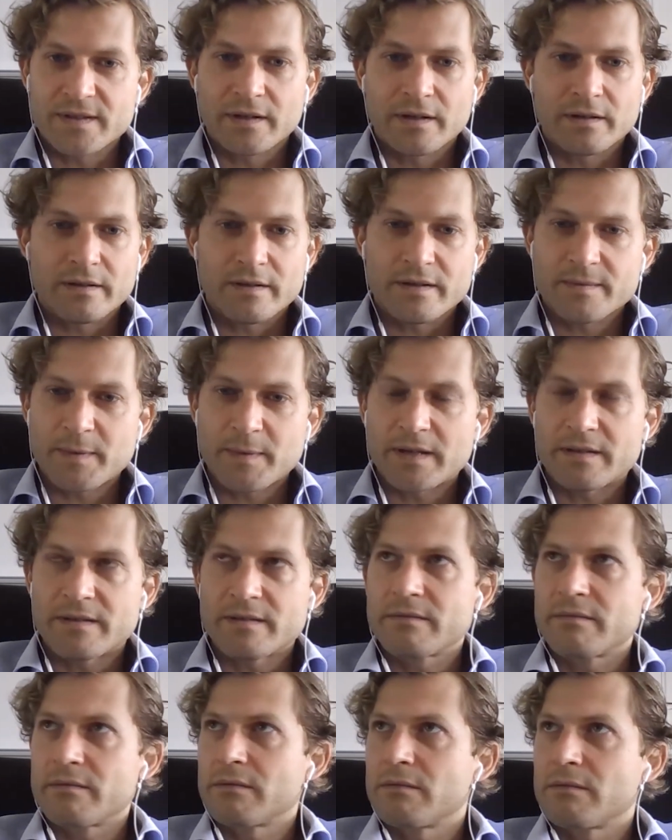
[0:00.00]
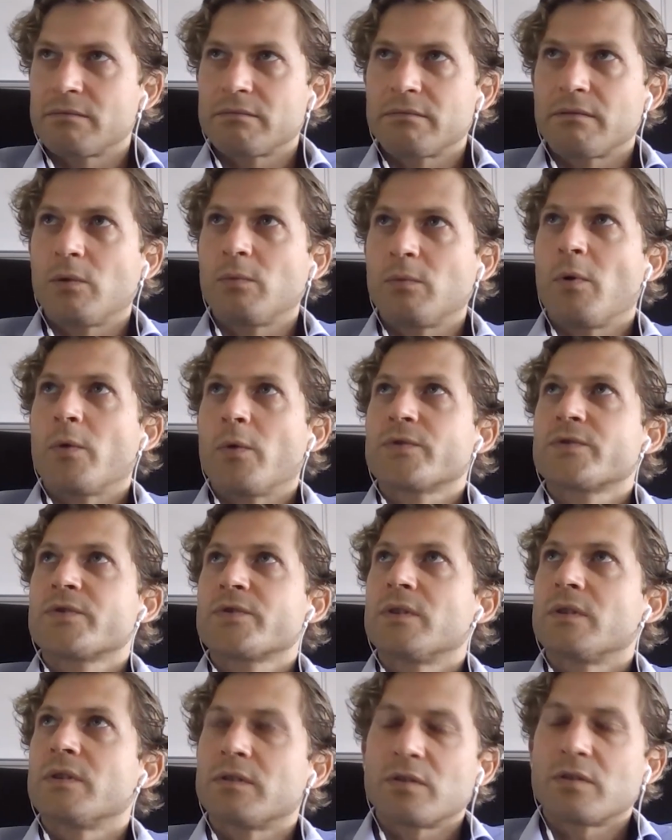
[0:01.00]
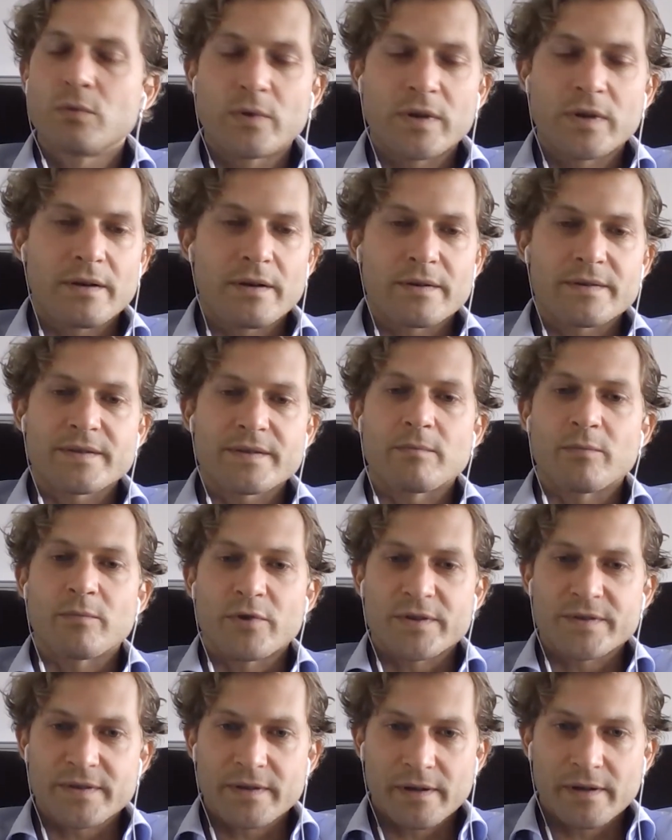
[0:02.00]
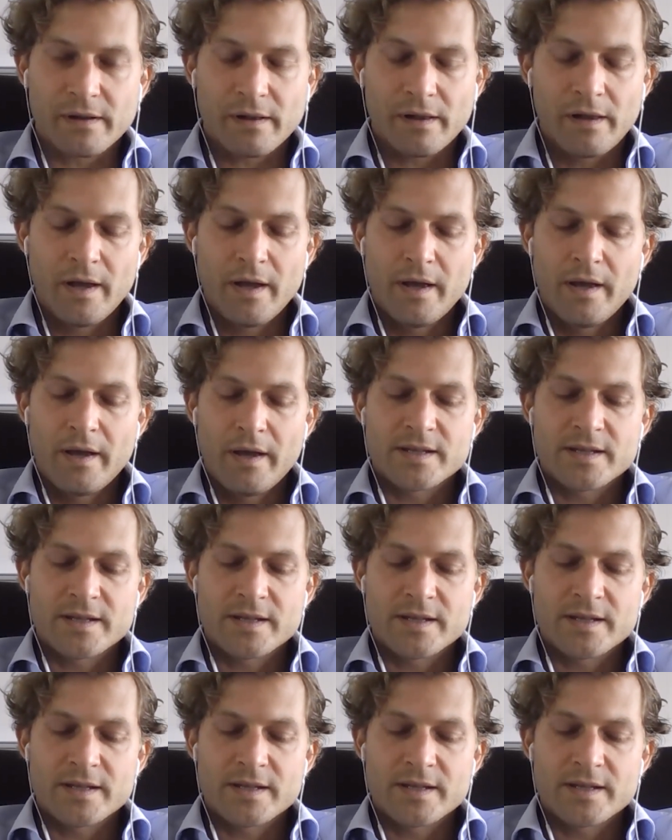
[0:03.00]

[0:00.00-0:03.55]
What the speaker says: That I spent almost 2 years in Brazil,